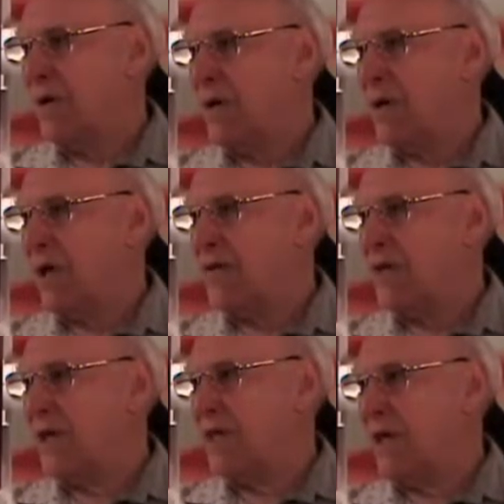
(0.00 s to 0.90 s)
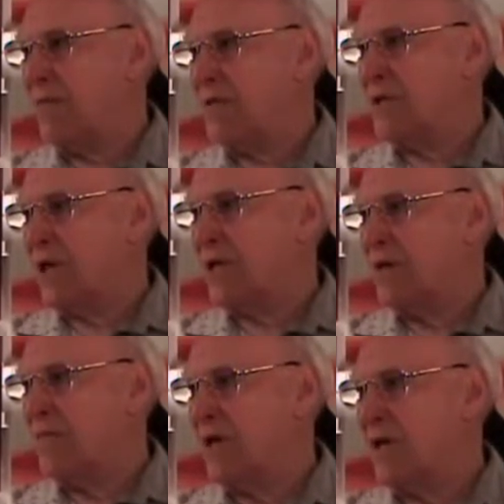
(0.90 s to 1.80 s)
And I think that protected
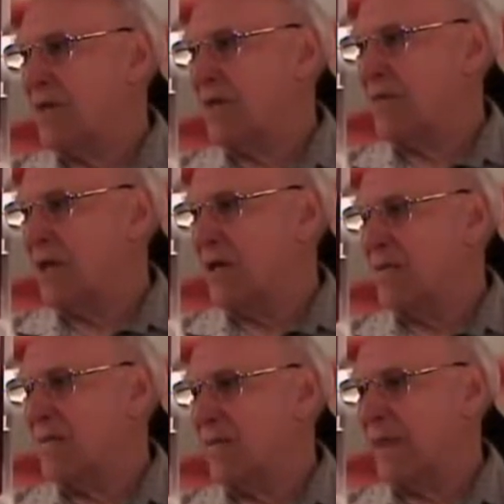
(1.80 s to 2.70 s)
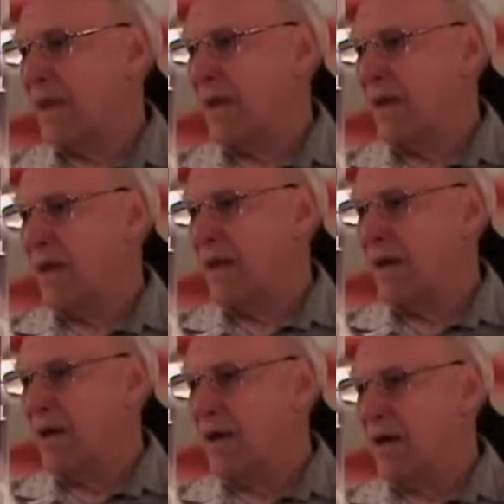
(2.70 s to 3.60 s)
me a little bit. Mm -hmm.
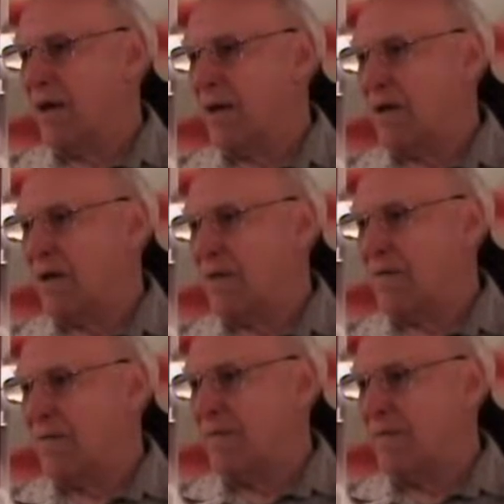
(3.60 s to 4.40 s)
uh,